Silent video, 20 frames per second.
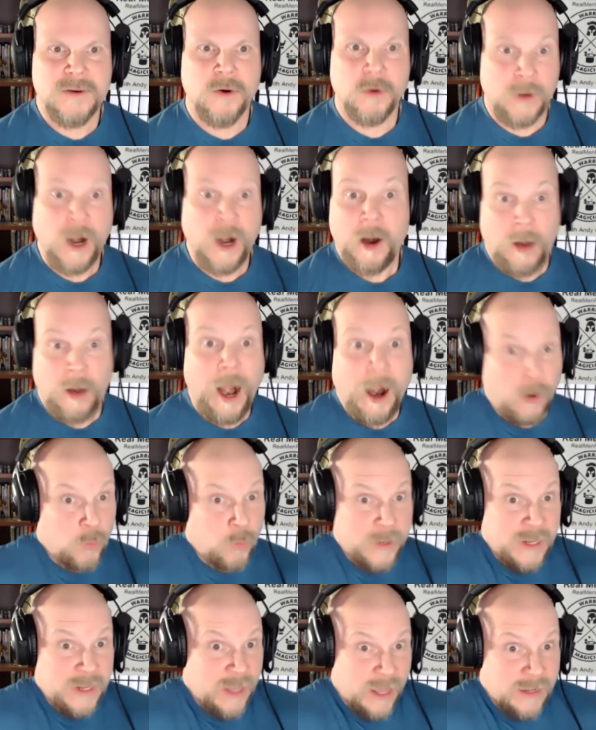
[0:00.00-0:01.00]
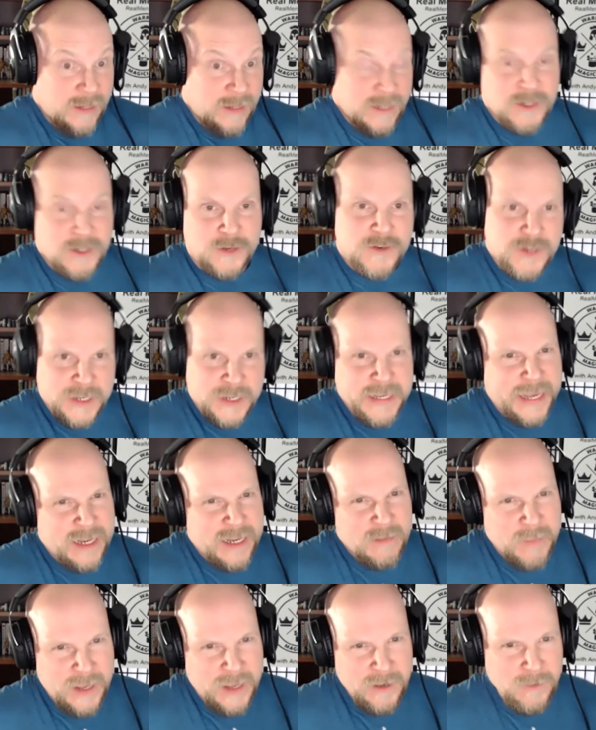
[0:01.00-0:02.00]
Or are, are we ended? Do you see it
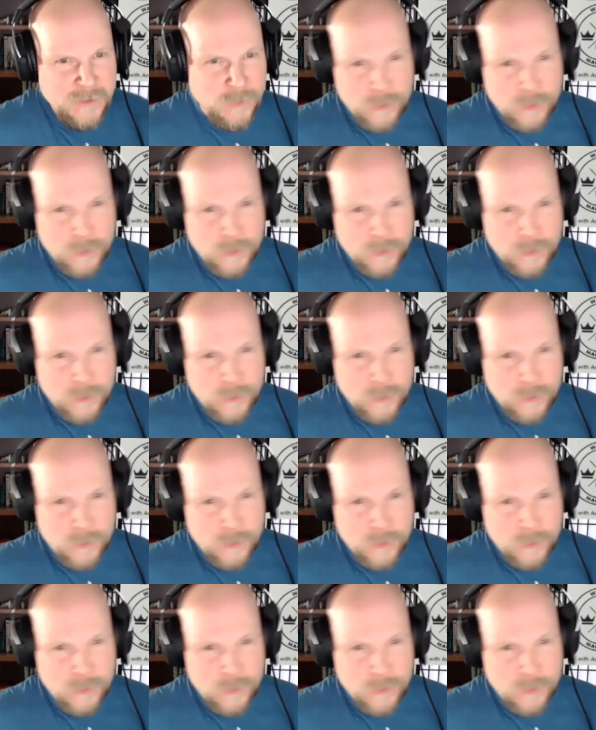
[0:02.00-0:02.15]
getting better